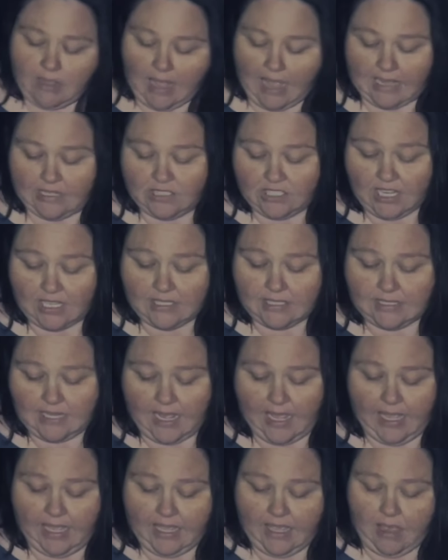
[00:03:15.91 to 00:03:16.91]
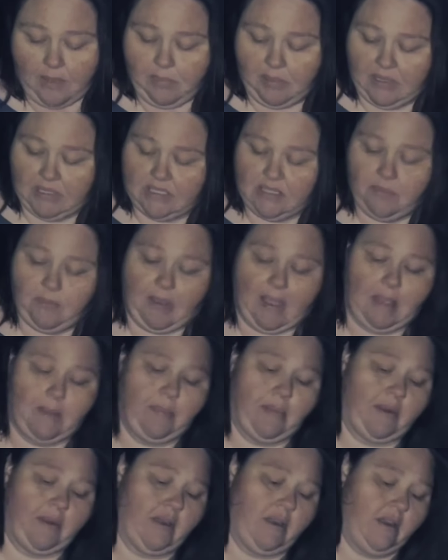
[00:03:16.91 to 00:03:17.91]
I just take a piece of
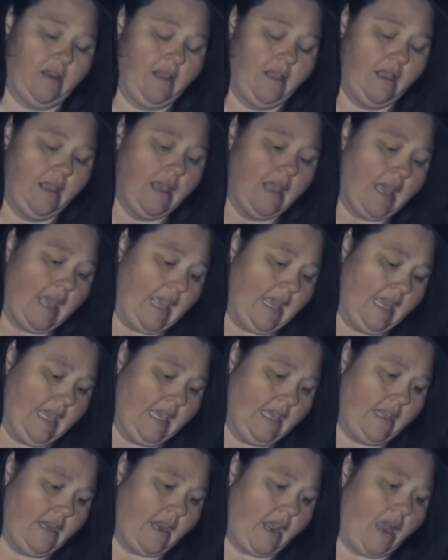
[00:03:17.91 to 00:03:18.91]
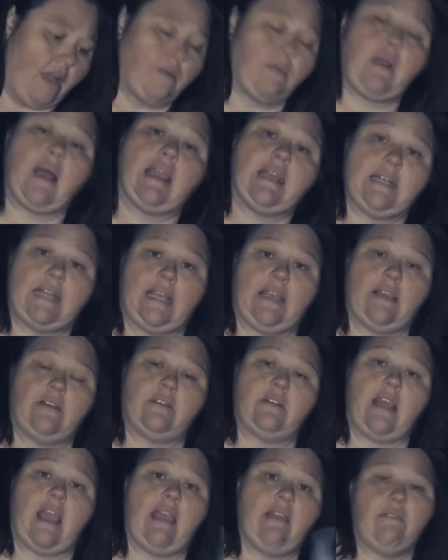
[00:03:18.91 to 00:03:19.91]
paper and I write down
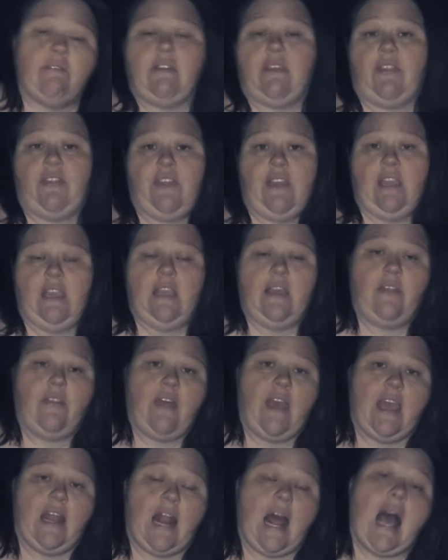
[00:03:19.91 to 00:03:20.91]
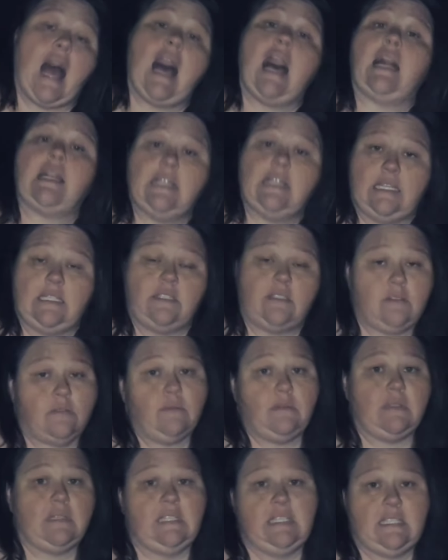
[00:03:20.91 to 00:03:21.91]
everything that I need to
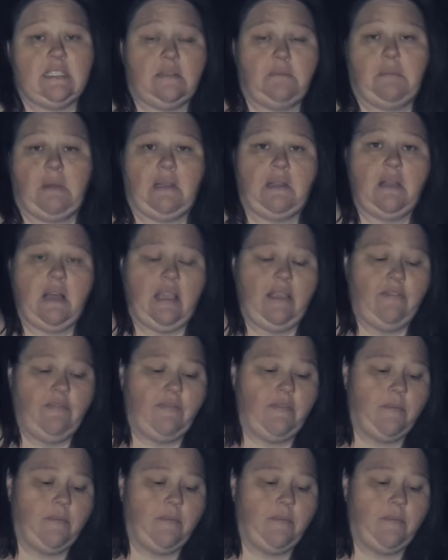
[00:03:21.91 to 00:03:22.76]
release in my life.